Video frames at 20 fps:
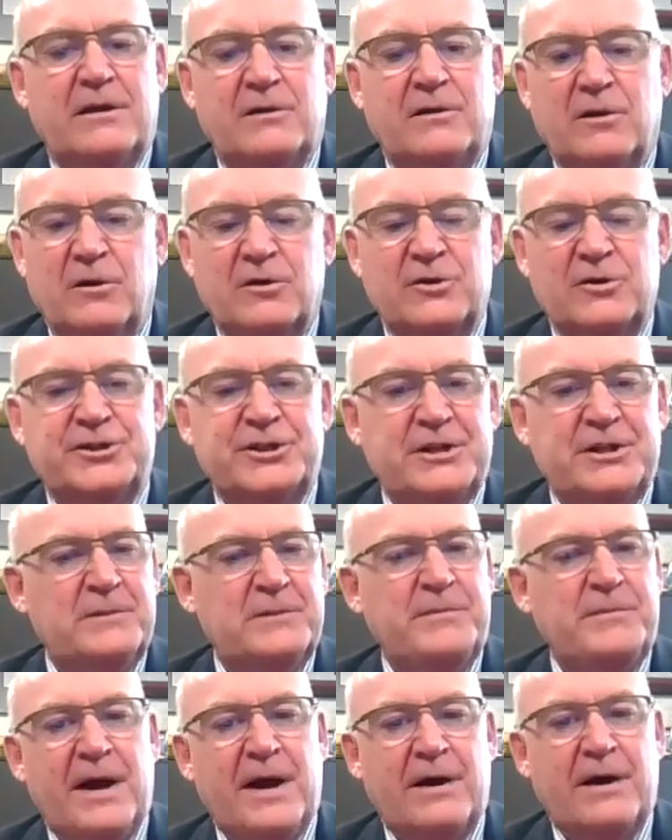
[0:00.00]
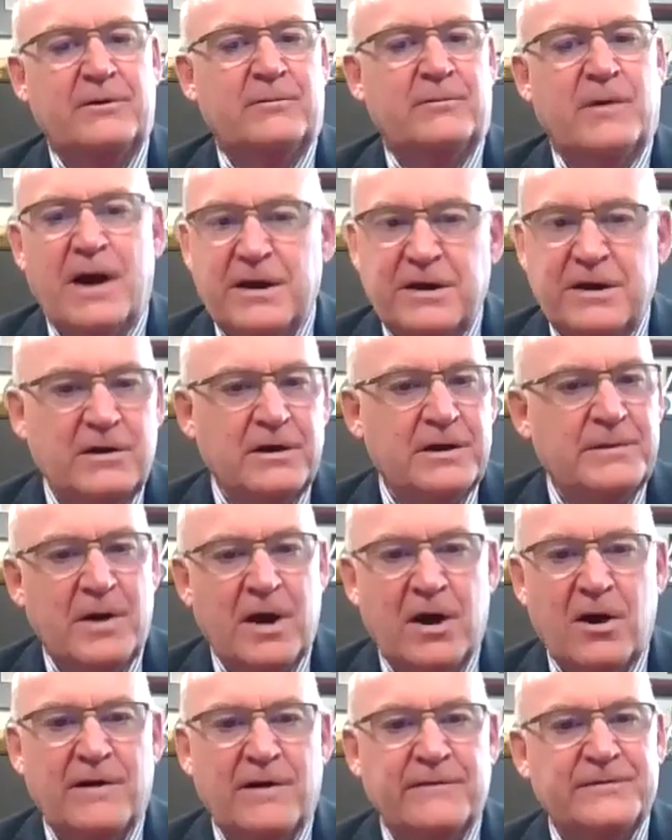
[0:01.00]
lotion, and powder right here in
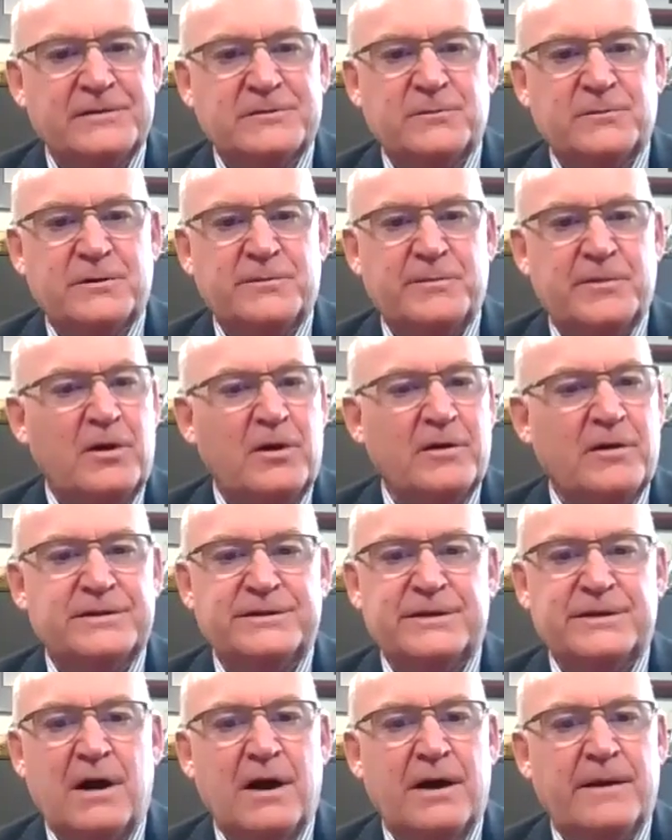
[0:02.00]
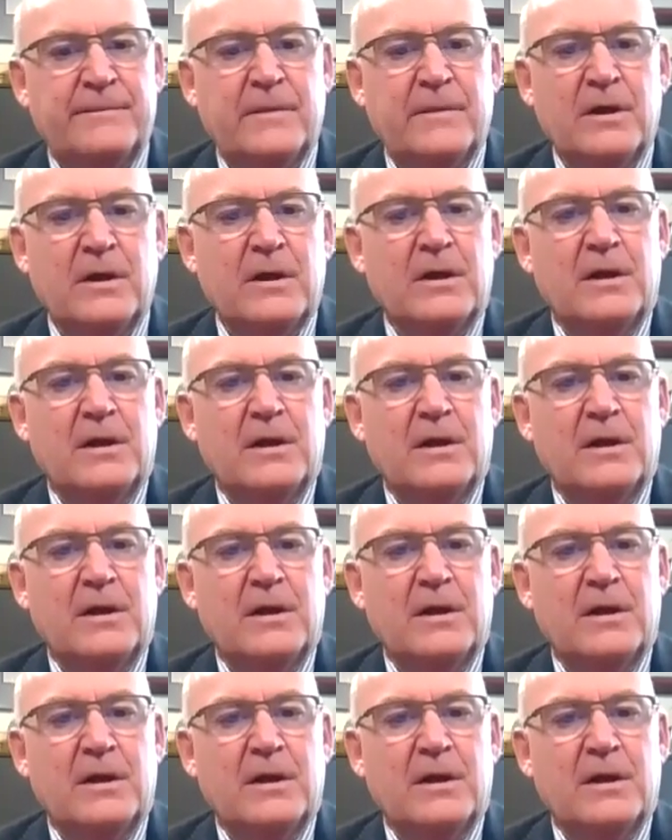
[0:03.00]
my office with me all the time.